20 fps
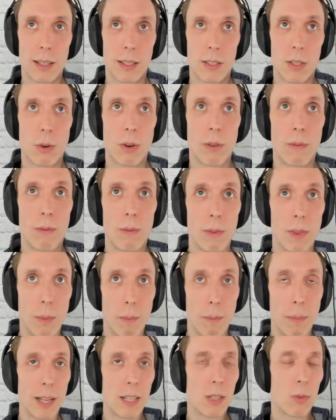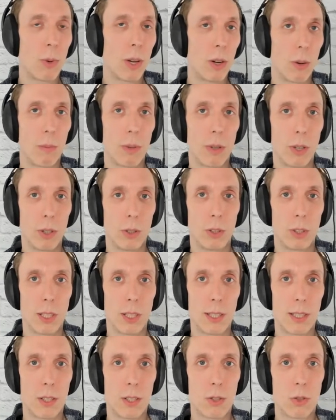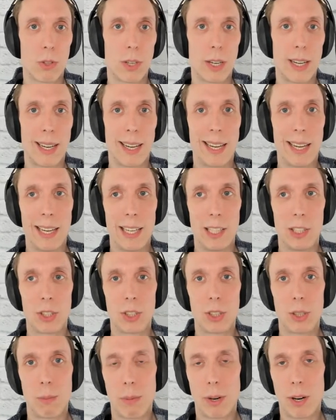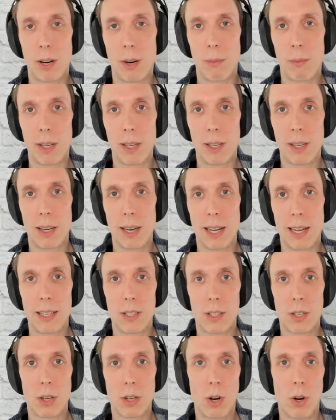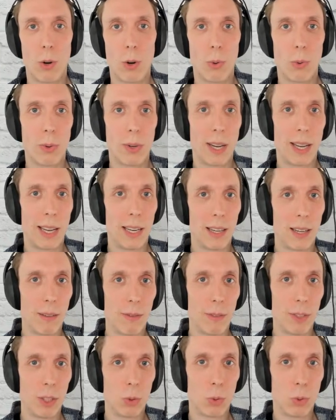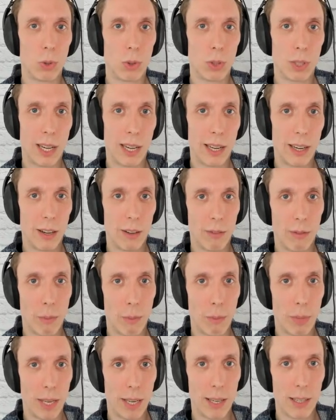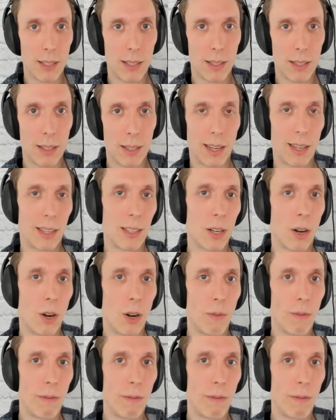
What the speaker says: sort of the best way to approach this is treating each department as their own individual kind of piece that is